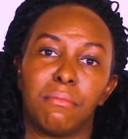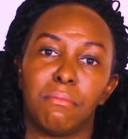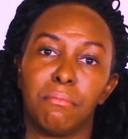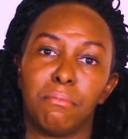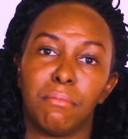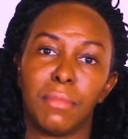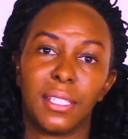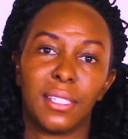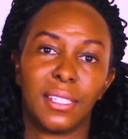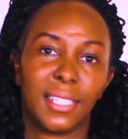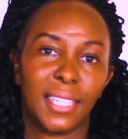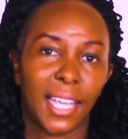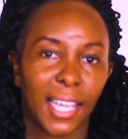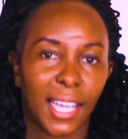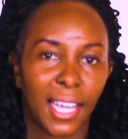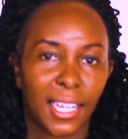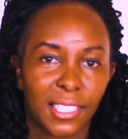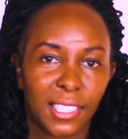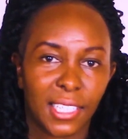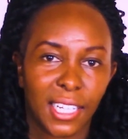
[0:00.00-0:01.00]

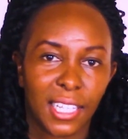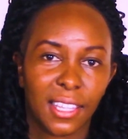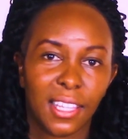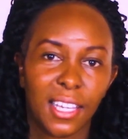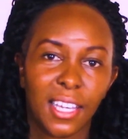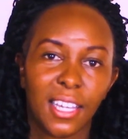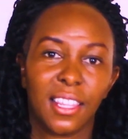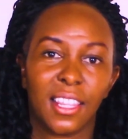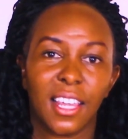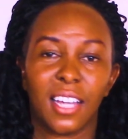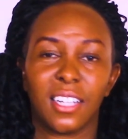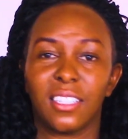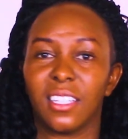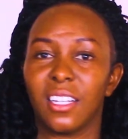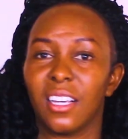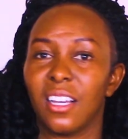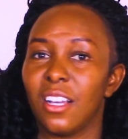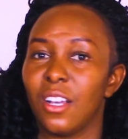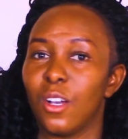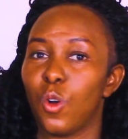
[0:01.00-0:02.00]
mistakenly think that
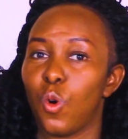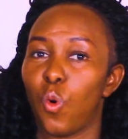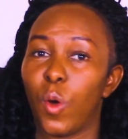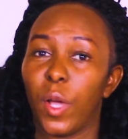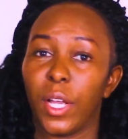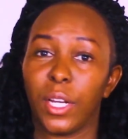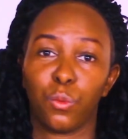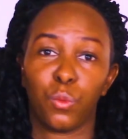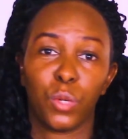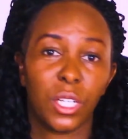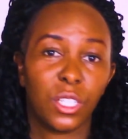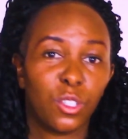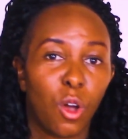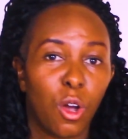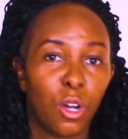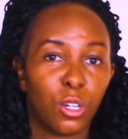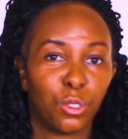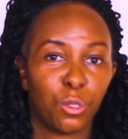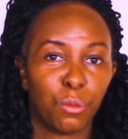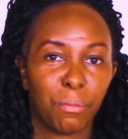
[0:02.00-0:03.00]
when we
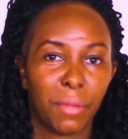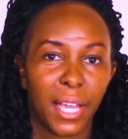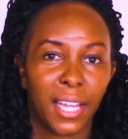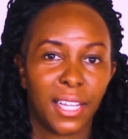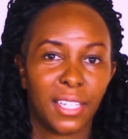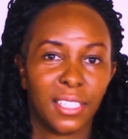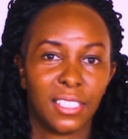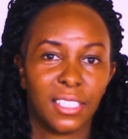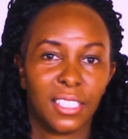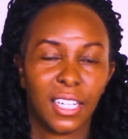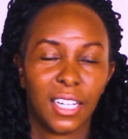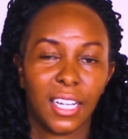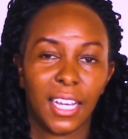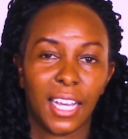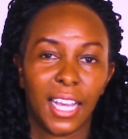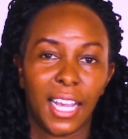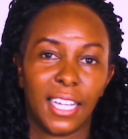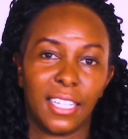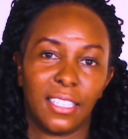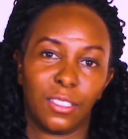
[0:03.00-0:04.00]
talk to men,
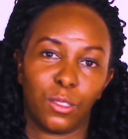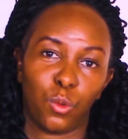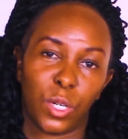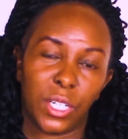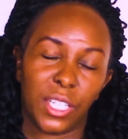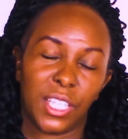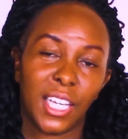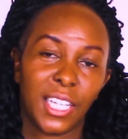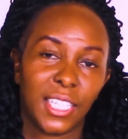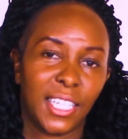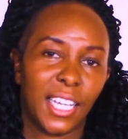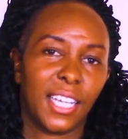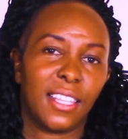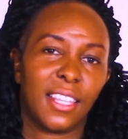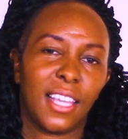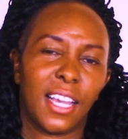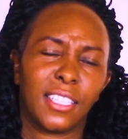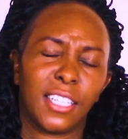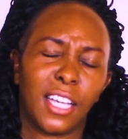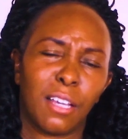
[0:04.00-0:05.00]
and when they take
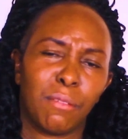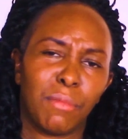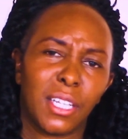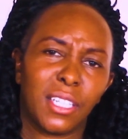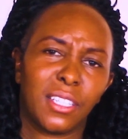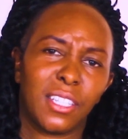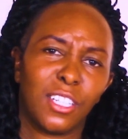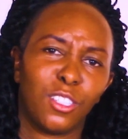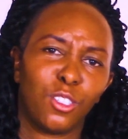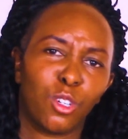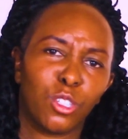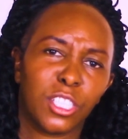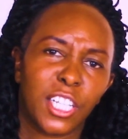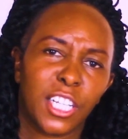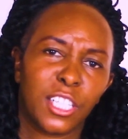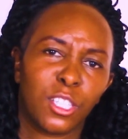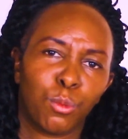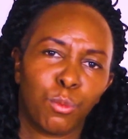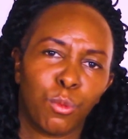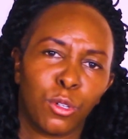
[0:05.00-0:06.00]
their time and they don't
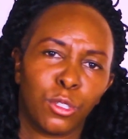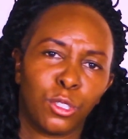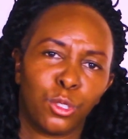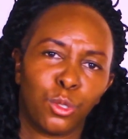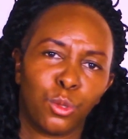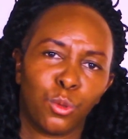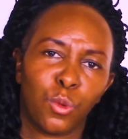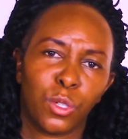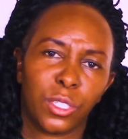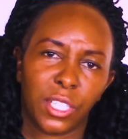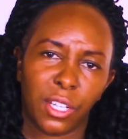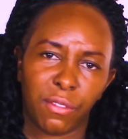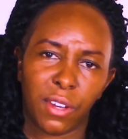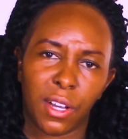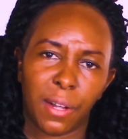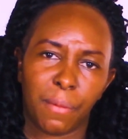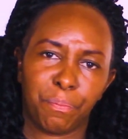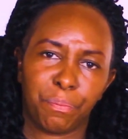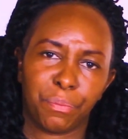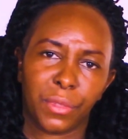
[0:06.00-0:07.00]
respond to
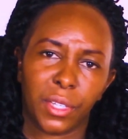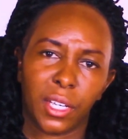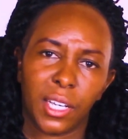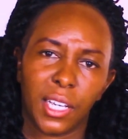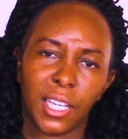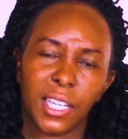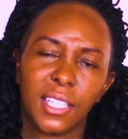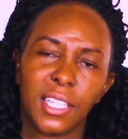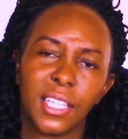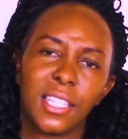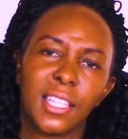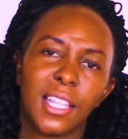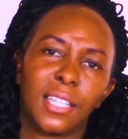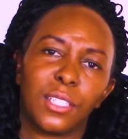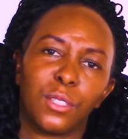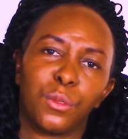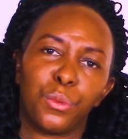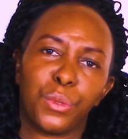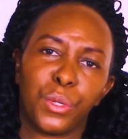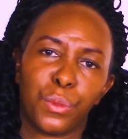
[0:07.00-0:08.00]
whatever is it
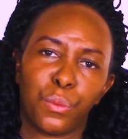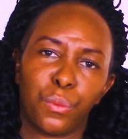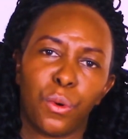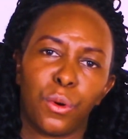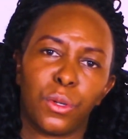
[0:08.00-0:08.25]
that we